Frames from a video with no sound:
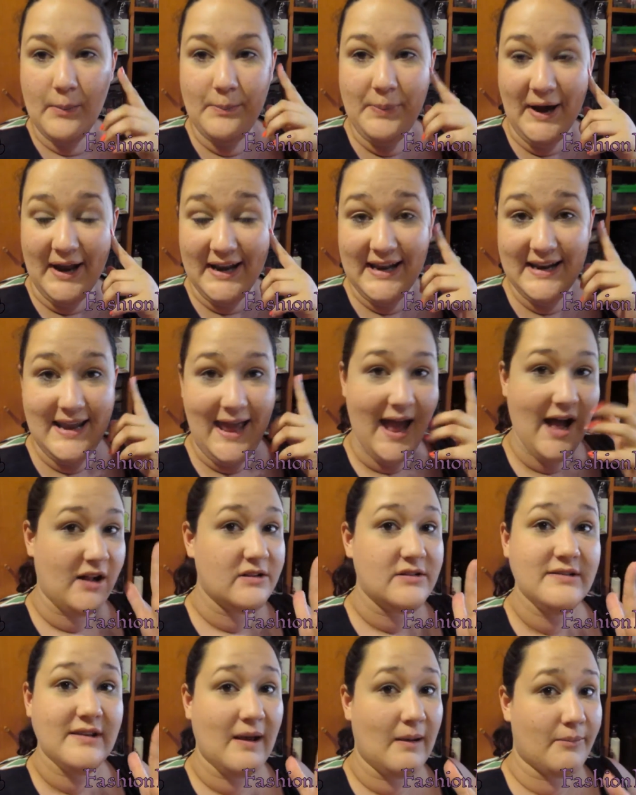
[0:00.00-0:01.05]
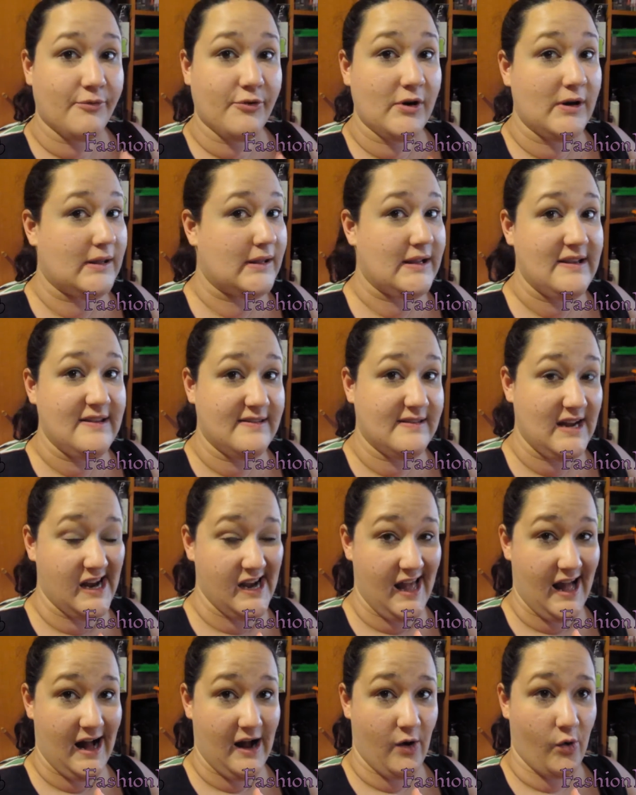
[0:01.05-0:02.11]
But it held up for at least
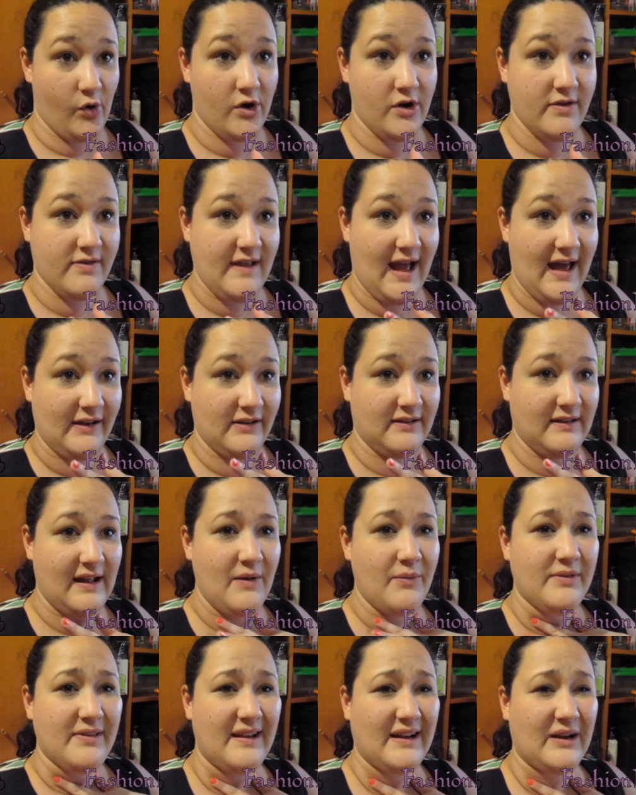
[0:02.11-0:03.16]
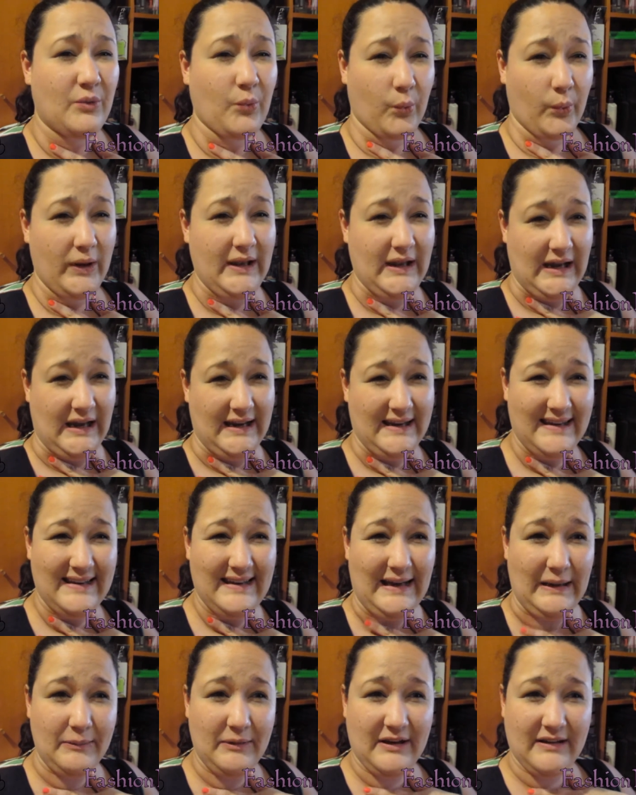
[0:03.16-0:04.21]
8 hours, and today was like a really icky
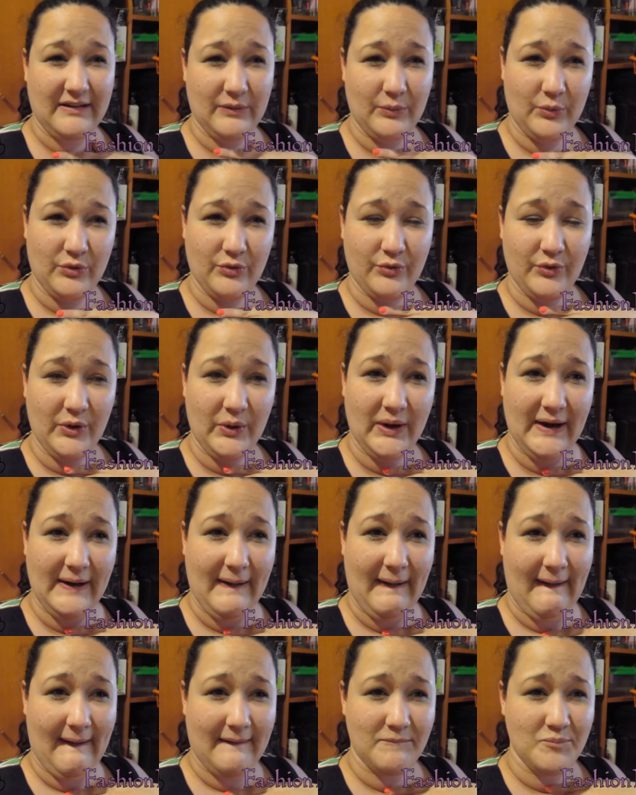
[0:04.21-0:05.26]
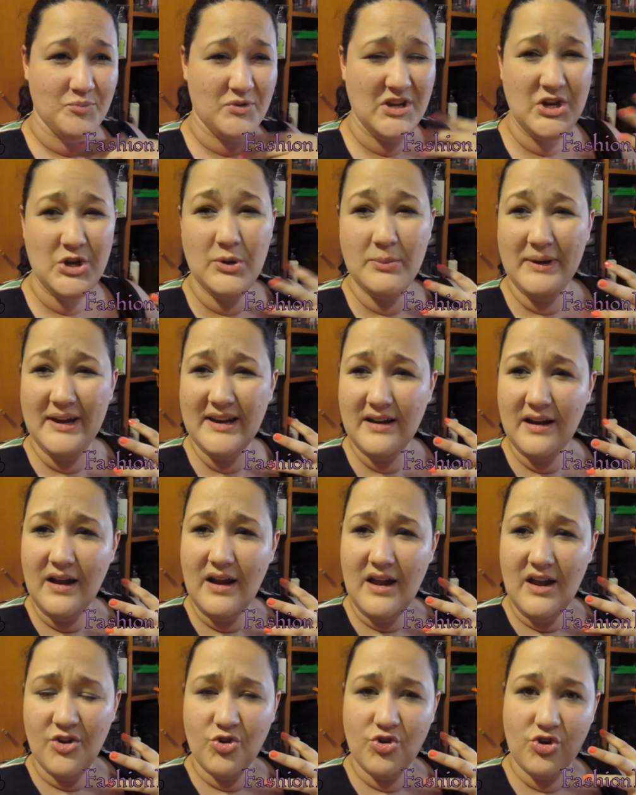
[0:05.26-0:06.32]
day because it was very humid.
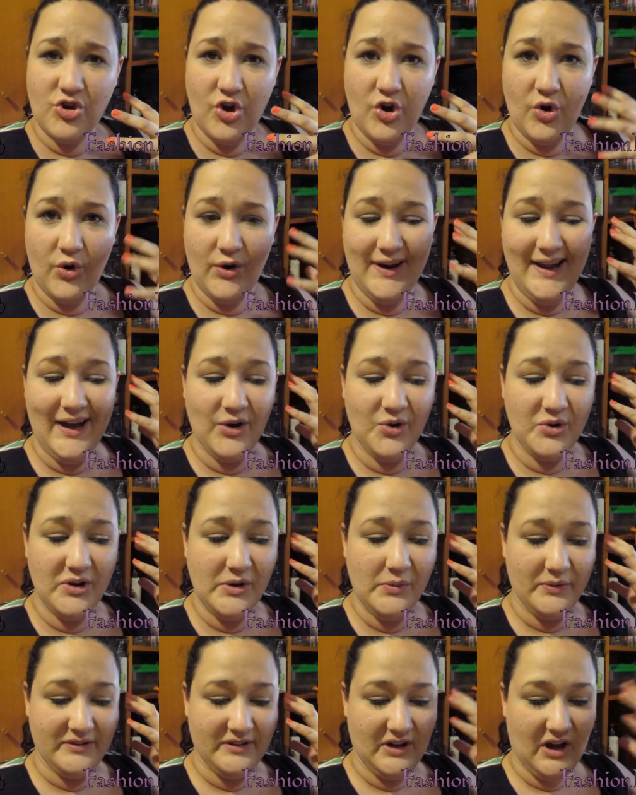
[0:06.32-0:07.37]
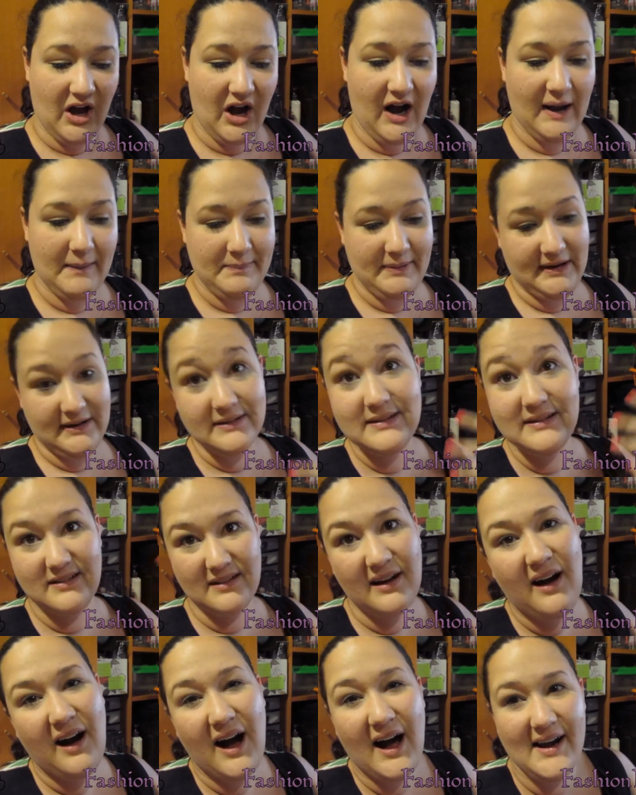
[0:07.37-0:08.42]
So not only was it hot because
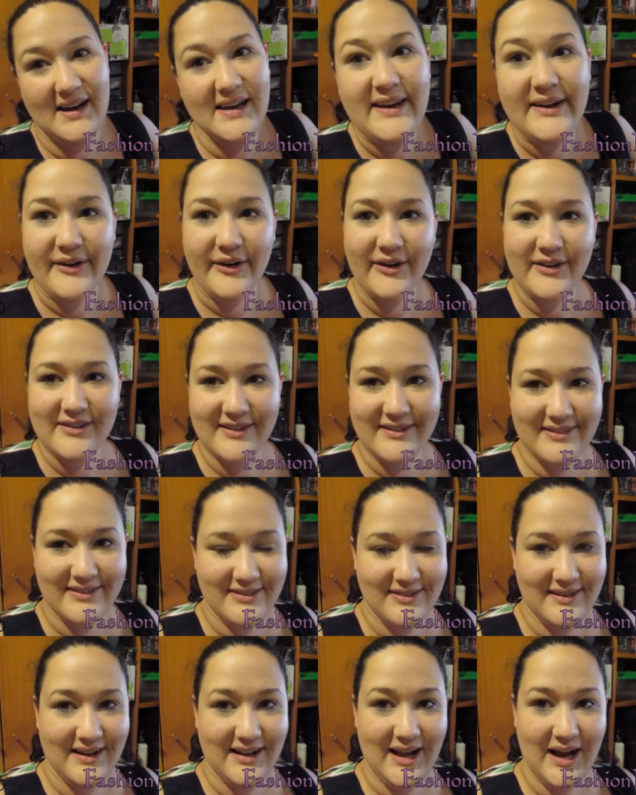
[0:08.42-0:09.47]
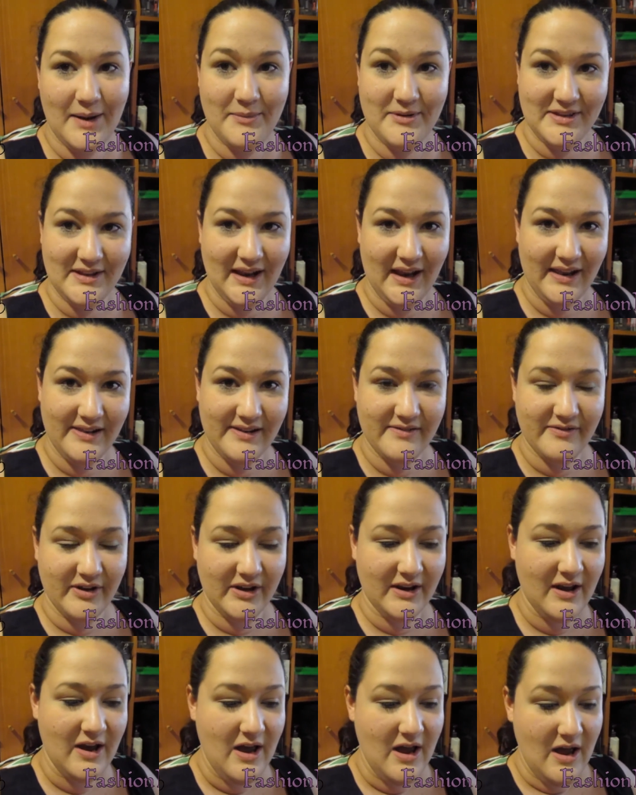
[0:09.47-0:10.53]
it's hot here, it's the climate that I live
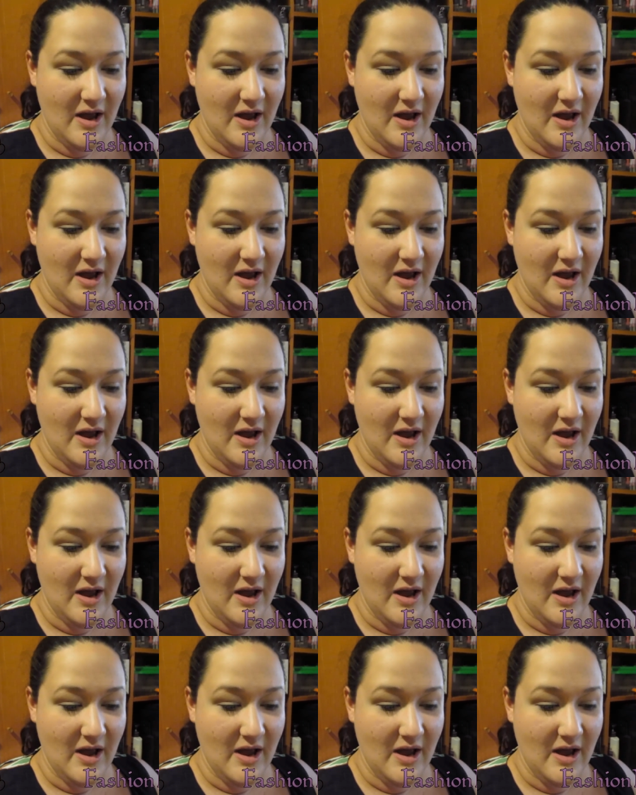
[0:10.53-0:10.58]
in,